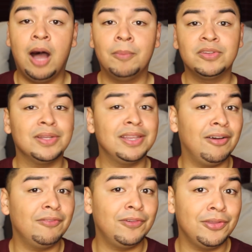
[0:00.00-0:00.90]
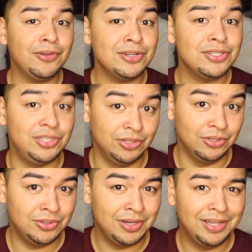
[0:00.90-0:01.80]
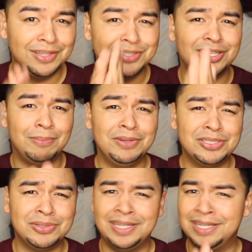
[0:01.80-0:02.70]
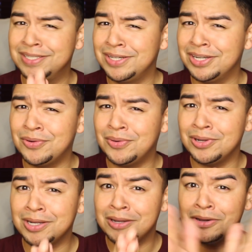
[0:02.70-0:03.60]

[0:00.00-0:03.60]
So without further ado, let's jump into it. Is it gonna work?